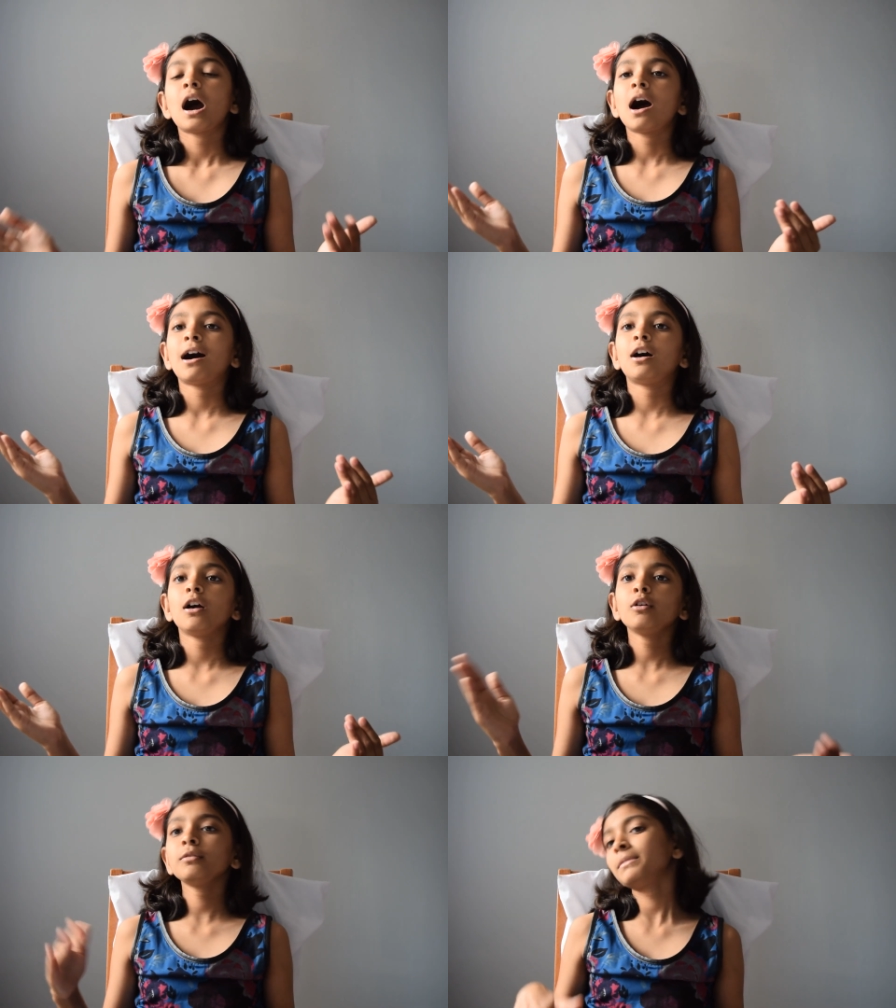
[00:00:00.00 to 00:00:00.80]
Uh,
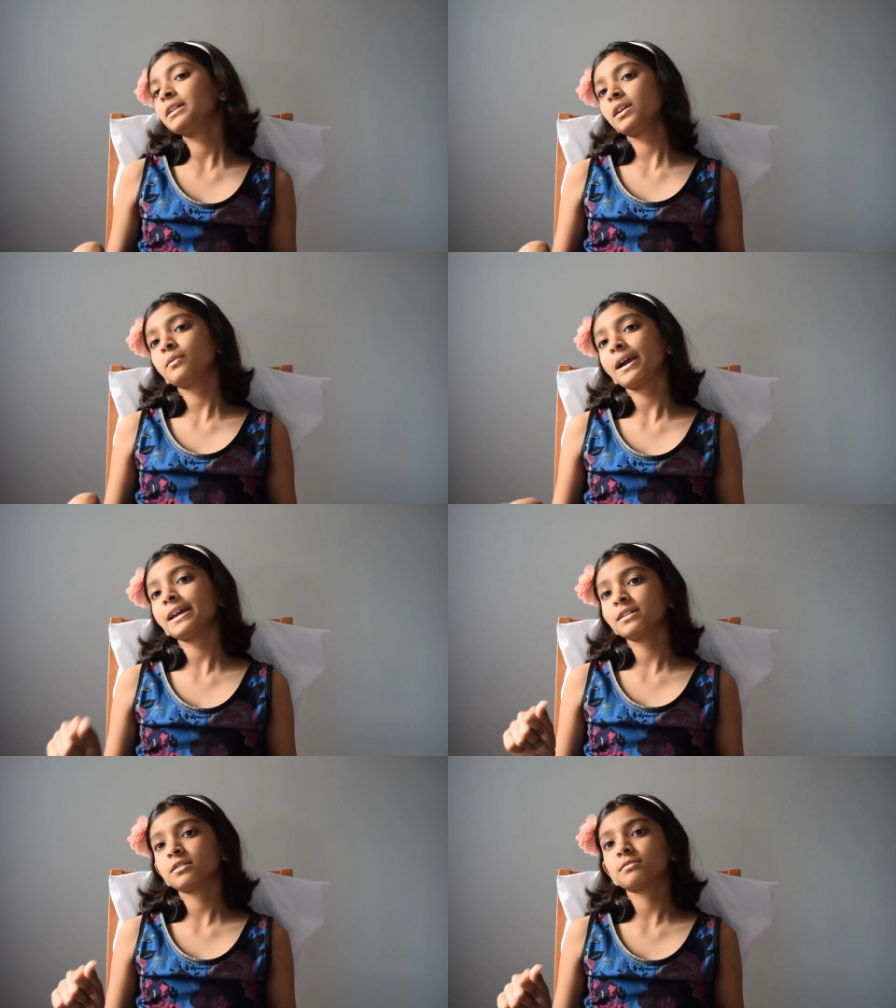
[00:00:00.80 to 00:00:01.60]
our Milky Way
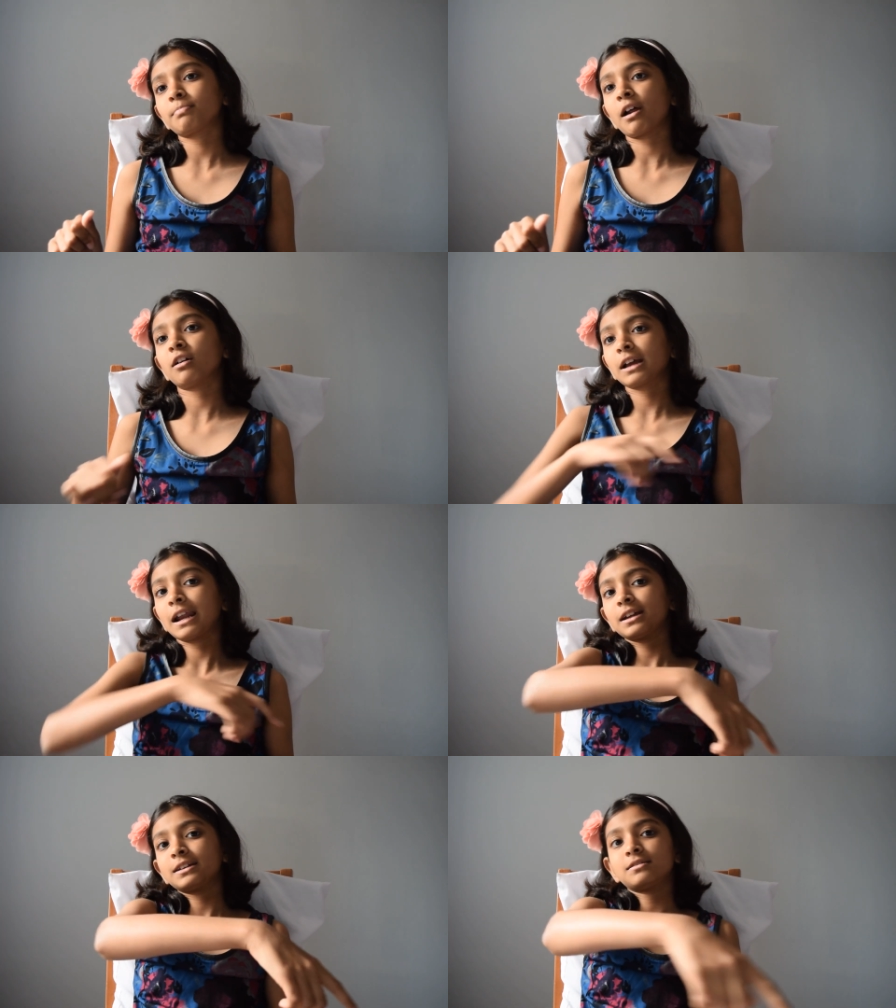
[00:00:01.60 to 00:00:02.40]
is a spiral
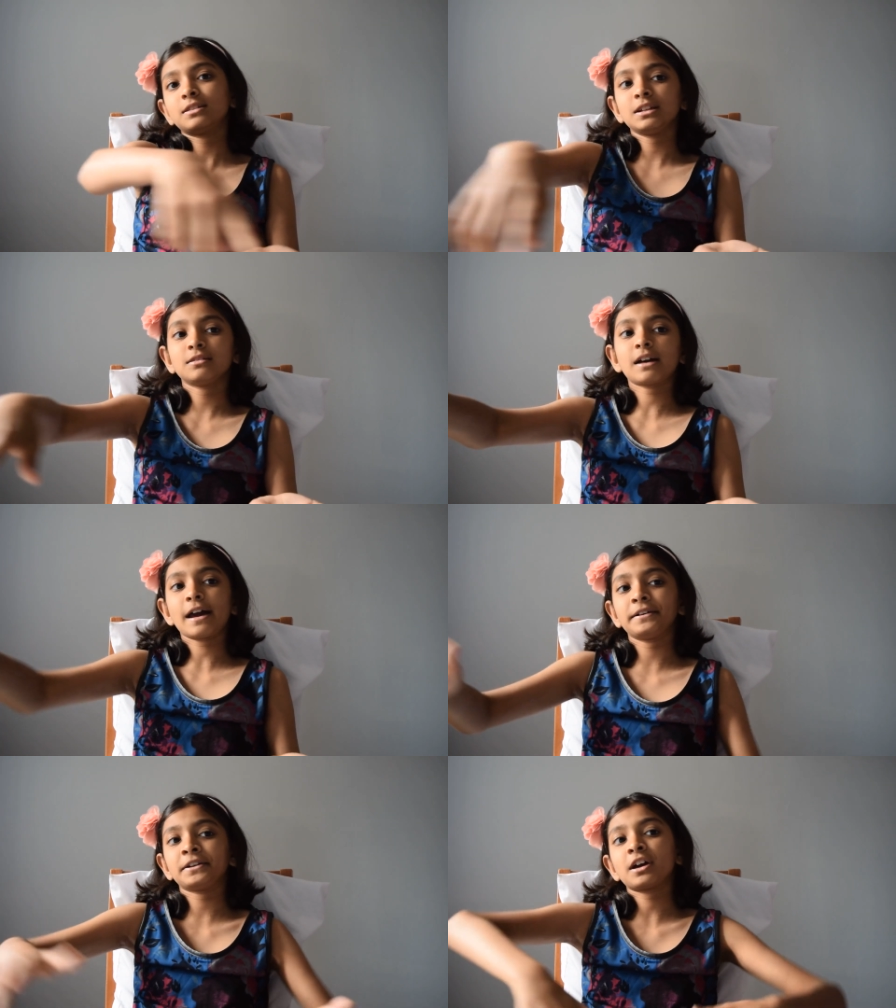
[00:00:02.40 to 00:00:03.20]
galaxy
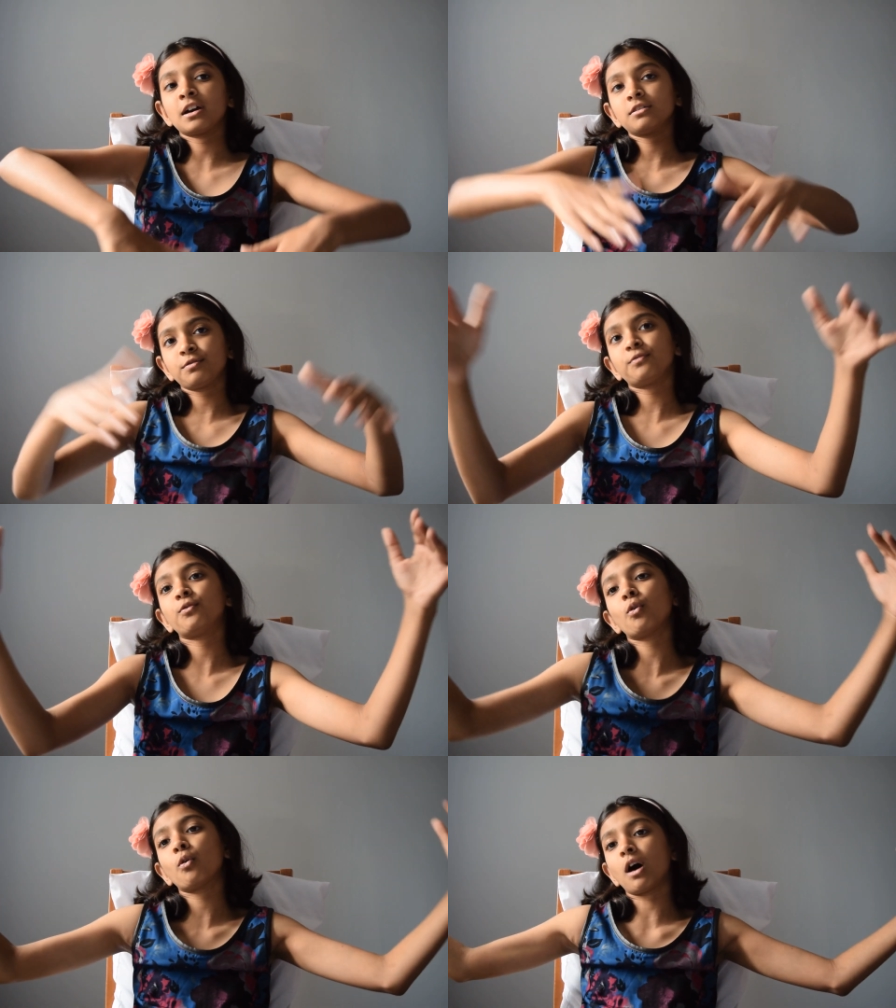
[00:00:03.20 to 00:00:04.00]
and it has
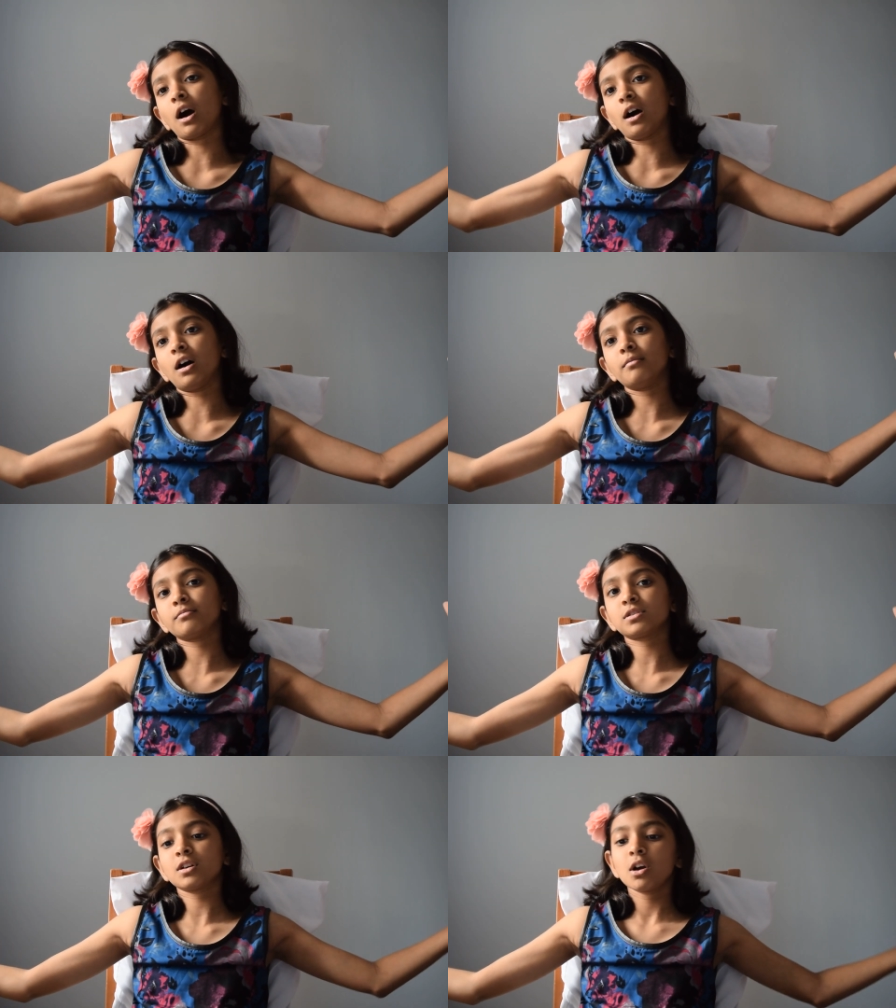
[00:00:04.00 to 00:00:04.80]
four
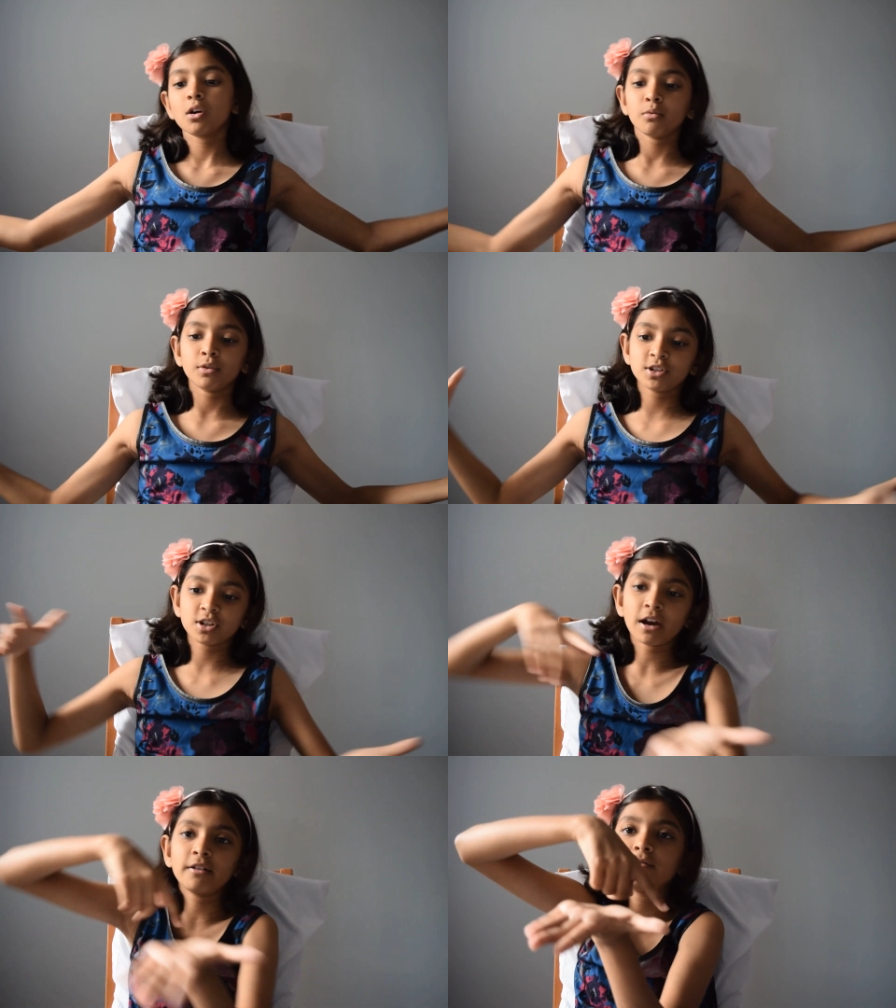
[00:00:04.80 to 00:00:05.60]
arms which
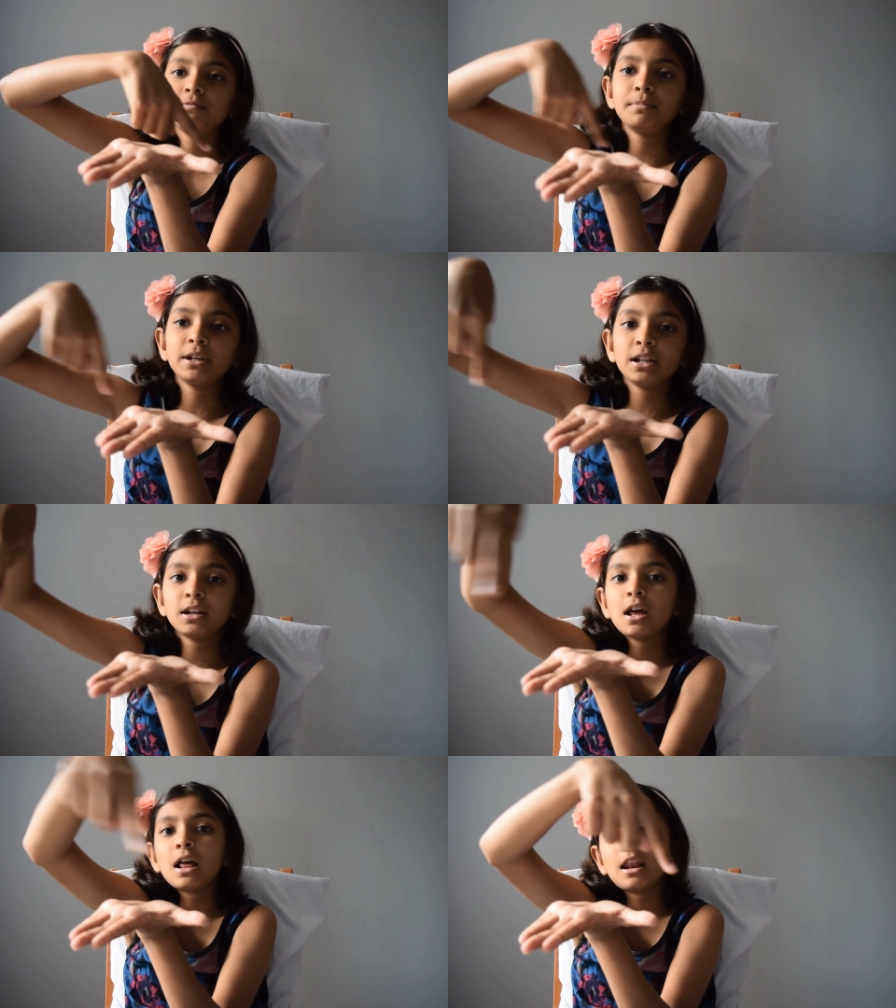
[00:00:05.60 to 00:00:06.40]
have been
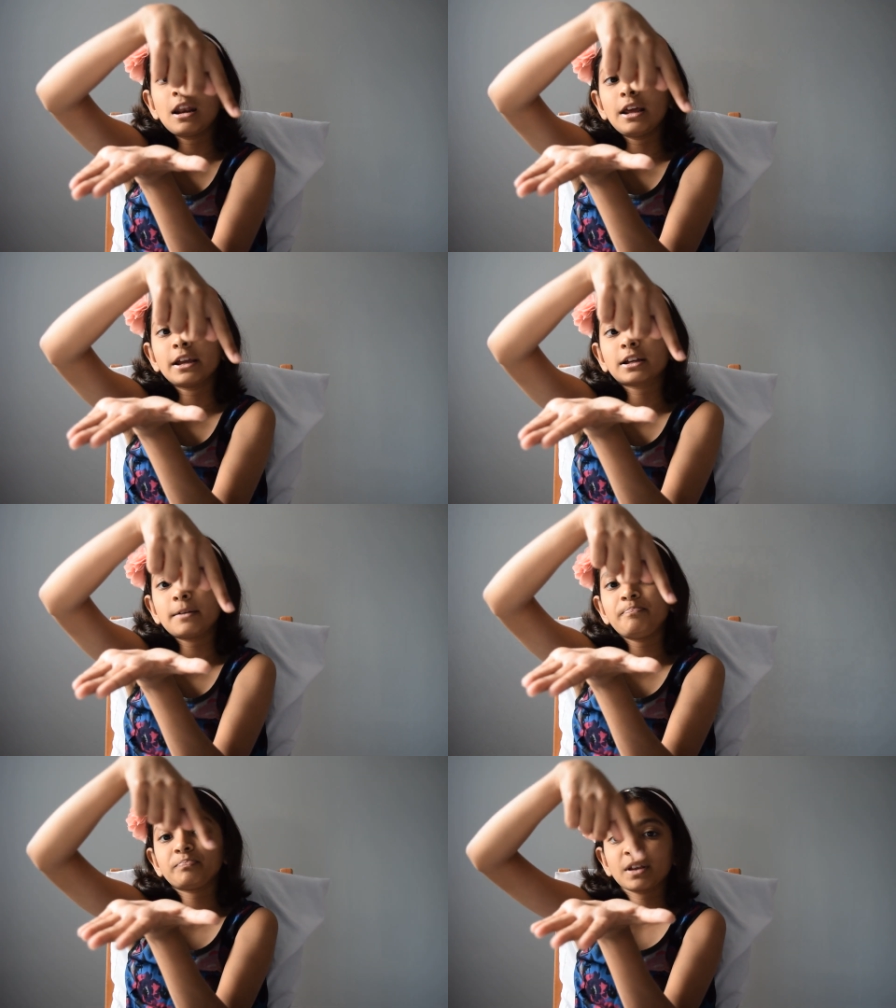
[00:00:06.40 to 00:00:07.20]
like
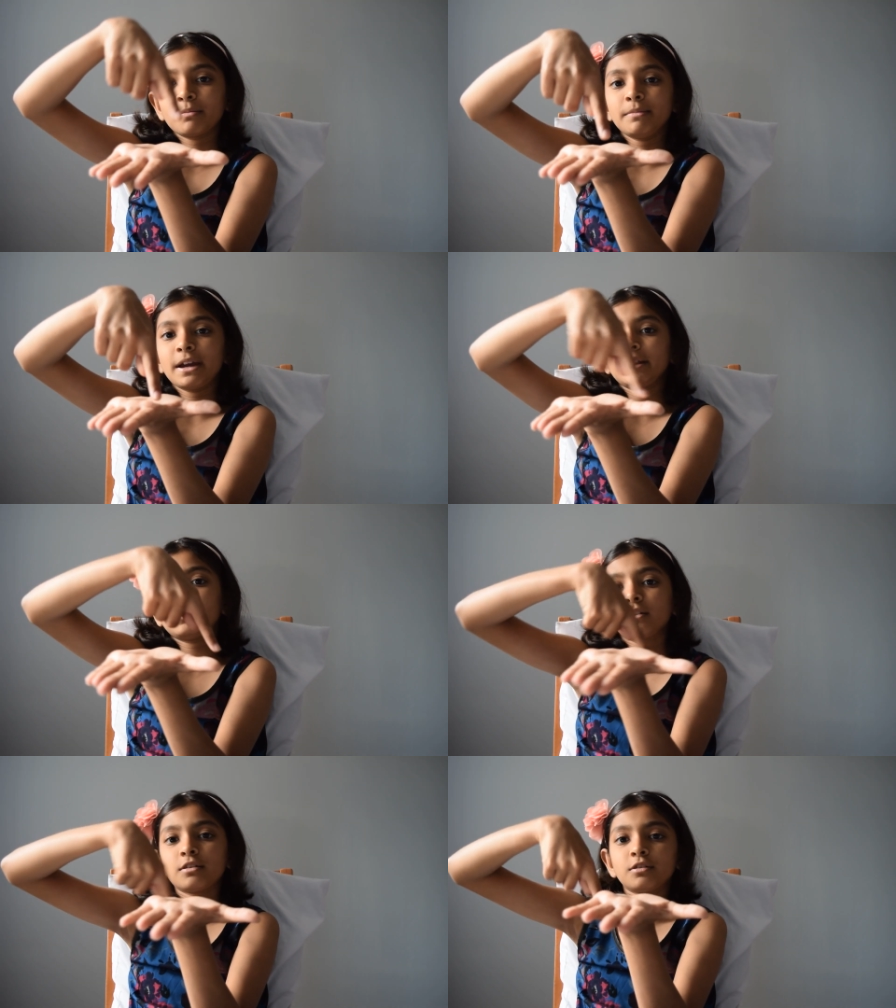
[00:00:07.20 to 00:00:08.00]
made
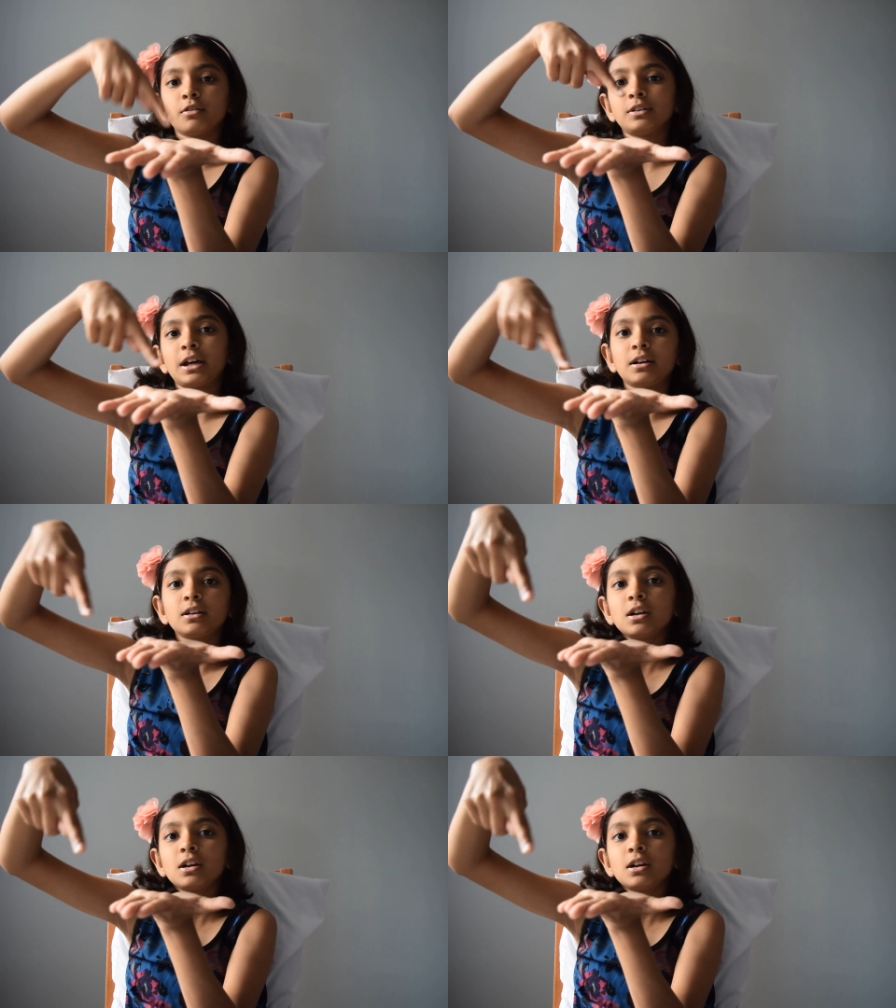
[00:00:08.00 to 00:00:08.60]
so that